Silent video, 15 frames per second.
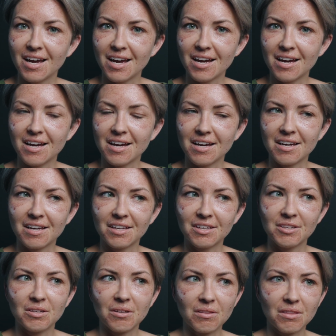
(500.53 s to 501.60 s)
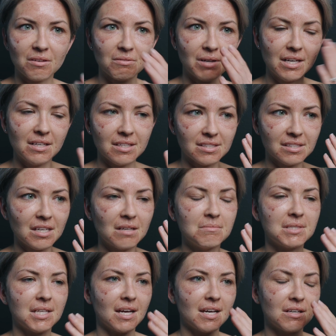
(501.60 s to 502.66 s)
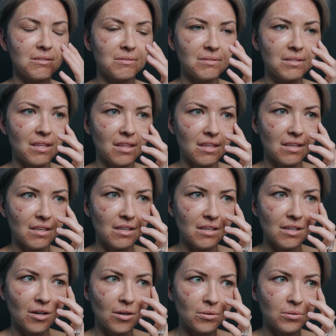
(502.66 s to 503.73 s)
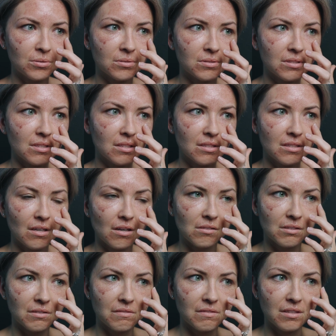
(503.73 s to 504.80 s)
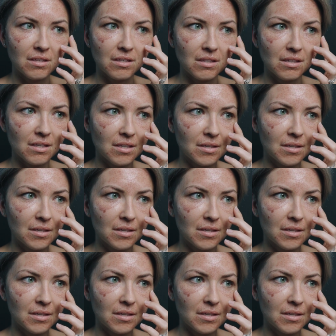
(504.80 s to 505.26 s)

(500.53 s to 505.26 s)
you know, the redness come down, the holes, all of the